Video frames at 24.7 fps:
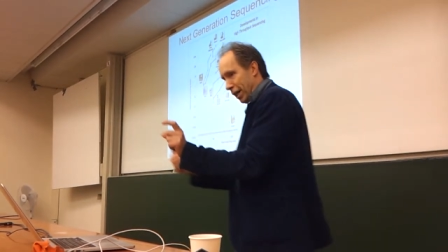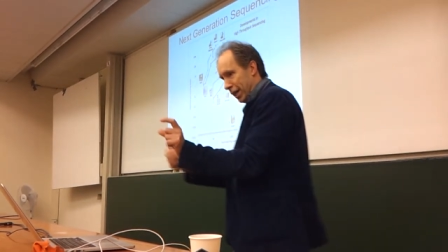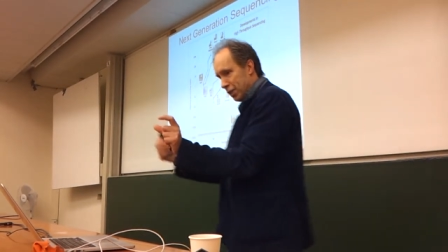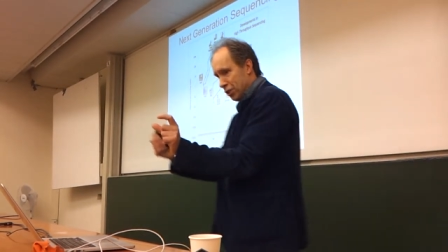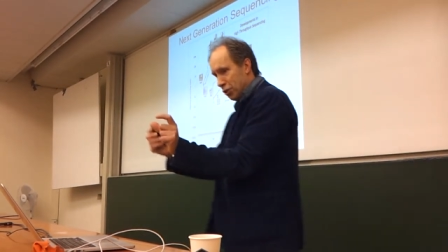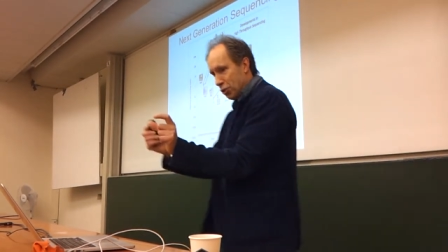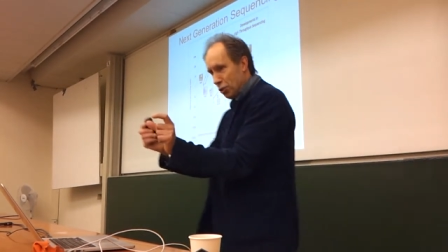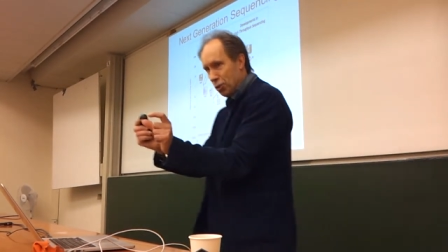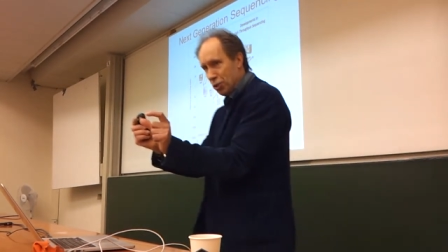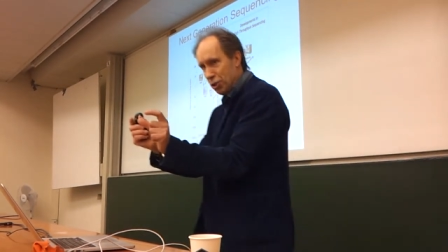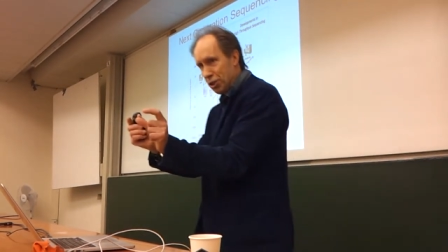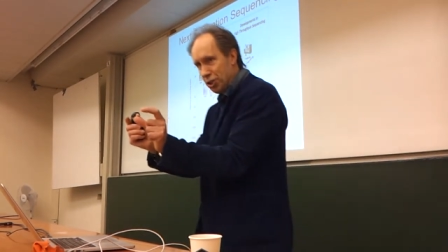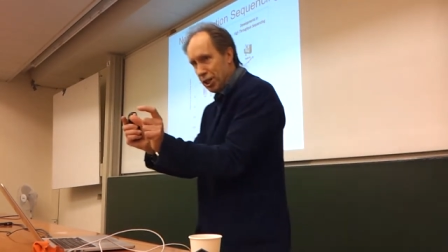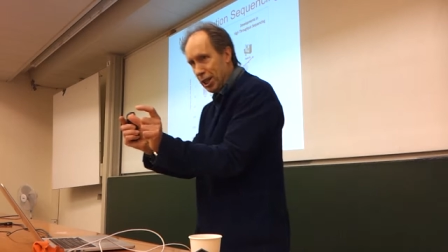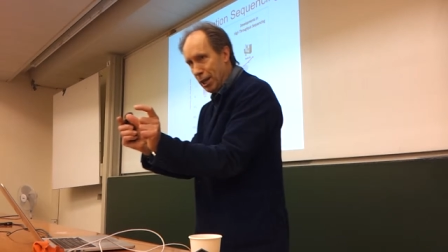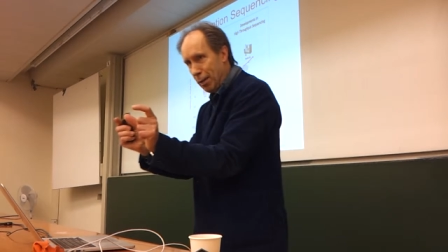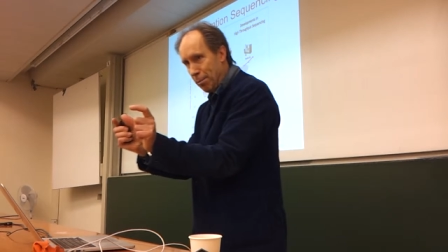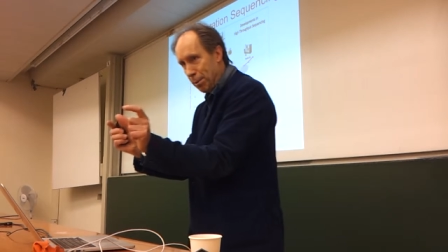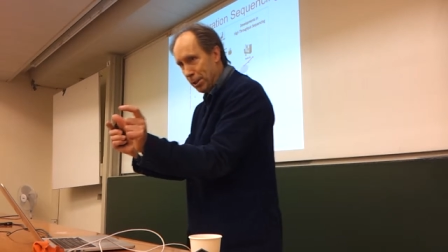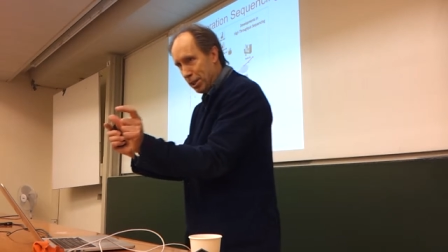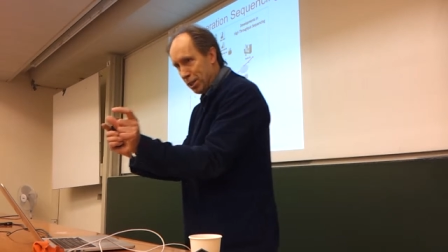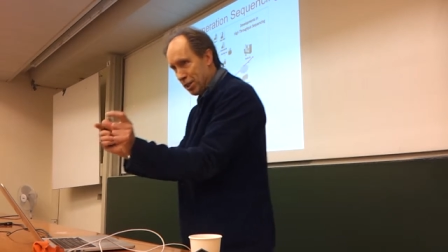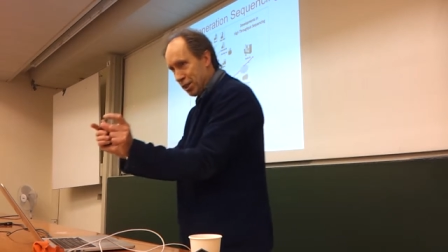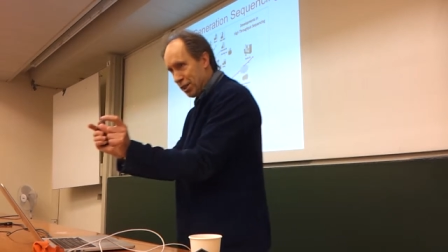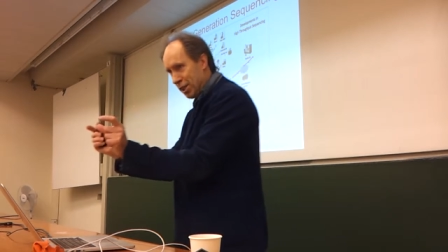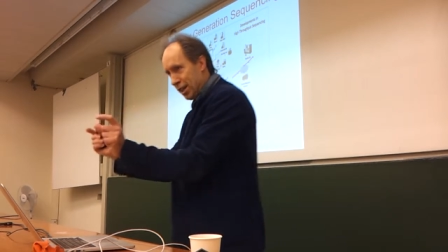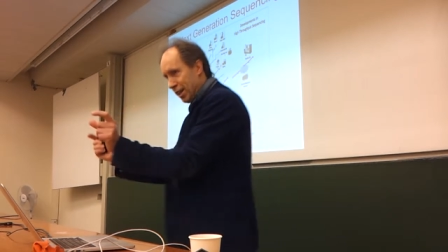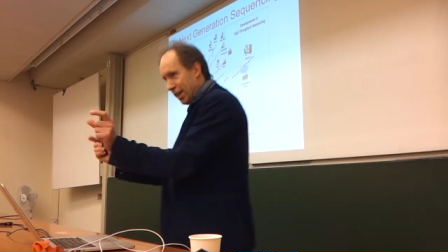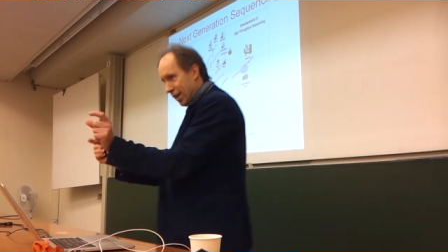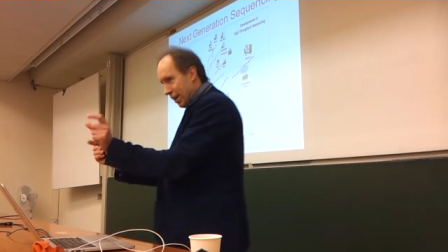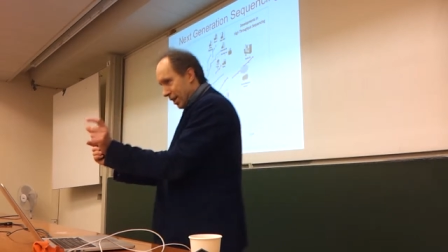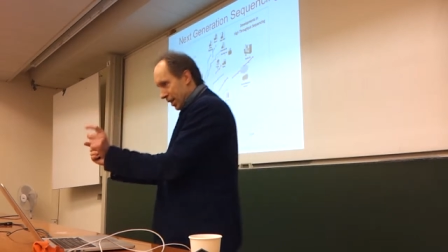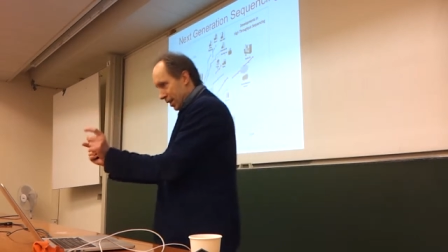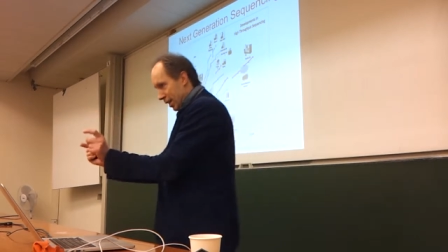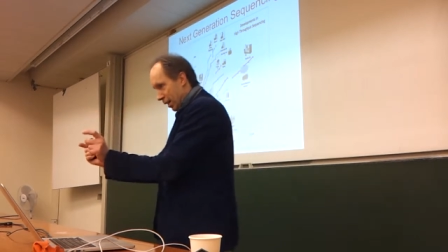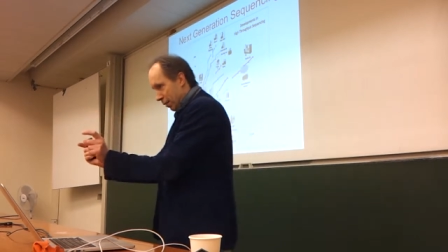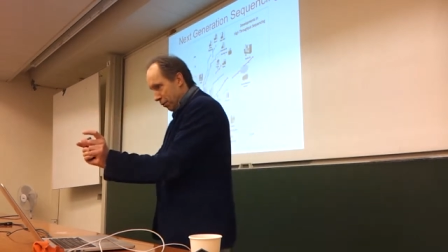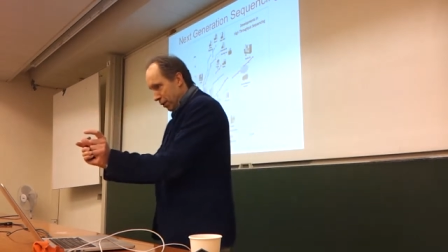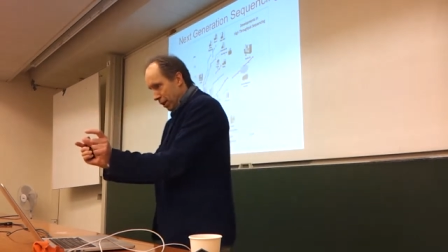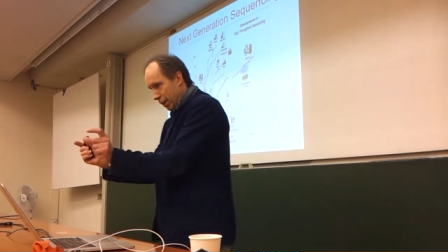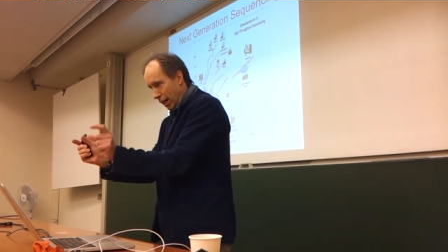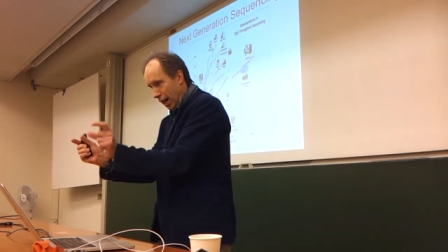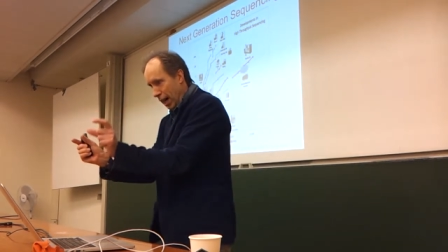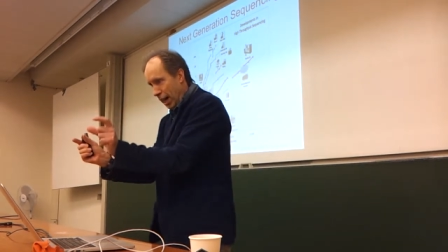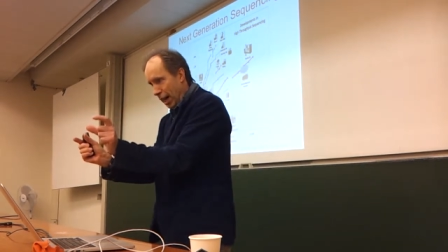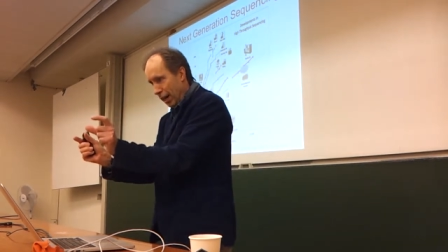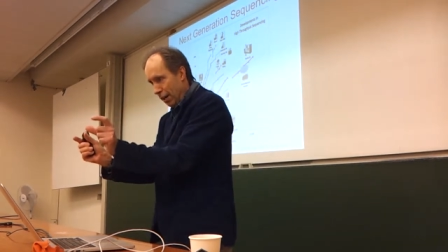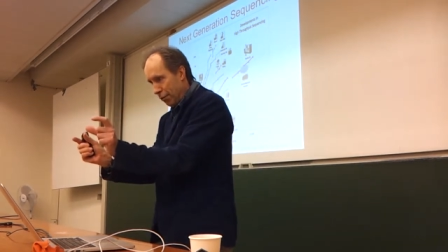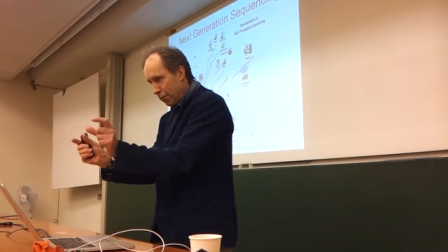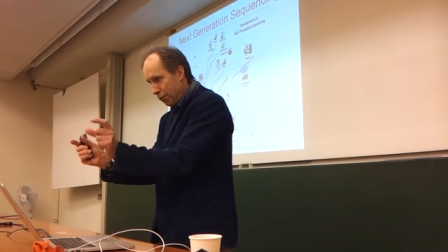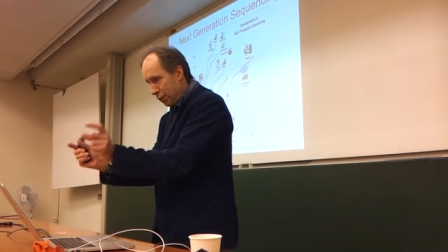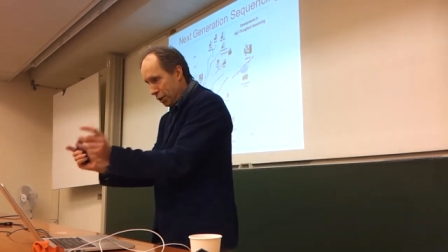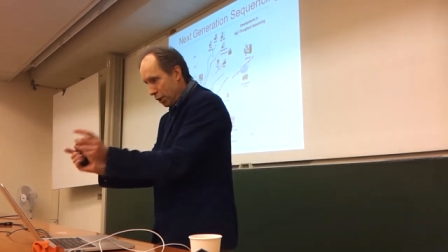like short snippets that we have.